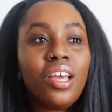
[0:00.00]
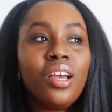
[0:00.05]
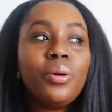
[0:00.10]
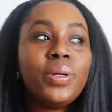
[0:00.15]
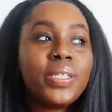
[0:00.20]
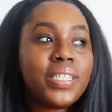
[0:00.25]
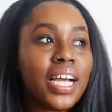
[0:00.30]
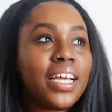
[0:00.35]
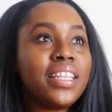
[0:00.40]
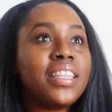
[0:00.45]

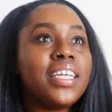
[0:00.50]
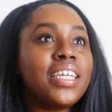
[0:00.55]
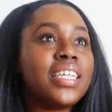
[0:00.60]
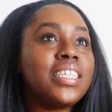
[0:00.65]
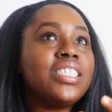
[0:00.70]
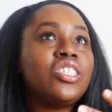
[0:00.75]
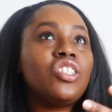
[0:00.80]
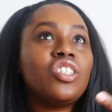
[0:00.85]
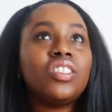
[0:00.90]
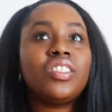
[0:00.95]
which I think
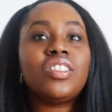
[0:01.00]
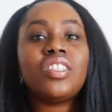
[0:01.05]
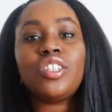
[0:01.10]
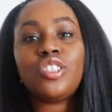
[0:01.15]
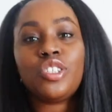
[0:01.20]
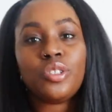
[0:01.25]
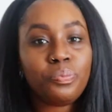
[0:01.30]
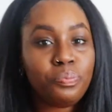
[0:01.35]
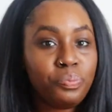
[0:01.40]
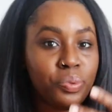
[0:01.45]
is just
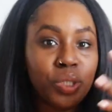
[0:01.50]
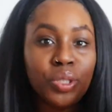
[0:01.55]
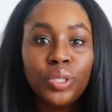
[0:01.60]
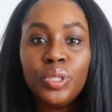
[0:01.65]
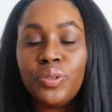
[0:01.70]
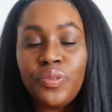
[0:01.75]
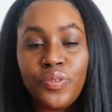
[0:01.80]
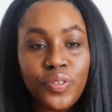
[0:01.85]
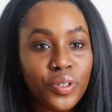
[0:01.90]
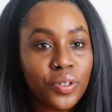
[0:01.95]
such a
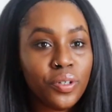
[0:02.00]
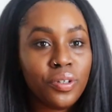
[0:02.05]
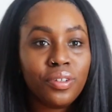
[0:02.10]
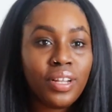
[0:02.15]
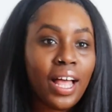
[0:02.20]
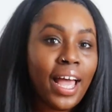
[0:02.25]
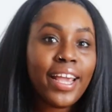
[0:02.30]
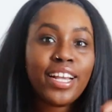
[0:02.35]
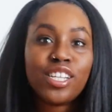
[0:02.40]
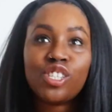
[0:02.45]
beautiful
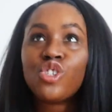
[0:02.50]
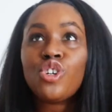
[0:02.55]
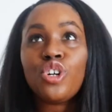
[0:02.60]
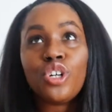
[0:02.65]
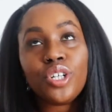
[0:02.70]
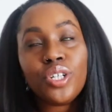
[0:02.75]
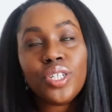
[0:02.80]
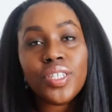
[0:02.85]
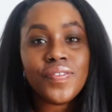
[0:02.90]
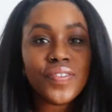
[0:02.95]
like
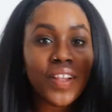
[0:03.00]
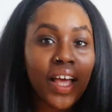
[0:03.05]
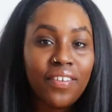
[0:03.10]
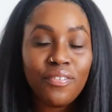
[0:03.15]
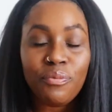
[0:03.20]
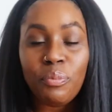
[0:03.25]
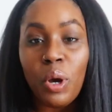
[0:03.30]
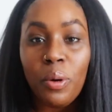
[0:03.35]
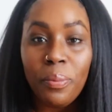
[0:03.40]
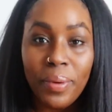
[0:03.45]
circle of
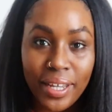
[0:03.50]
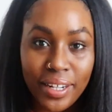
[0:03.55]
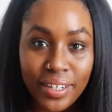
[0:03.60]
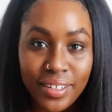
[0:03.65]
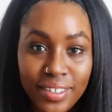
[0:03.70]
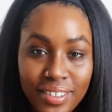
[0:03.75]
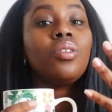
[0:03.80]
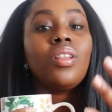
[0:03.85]
life moment.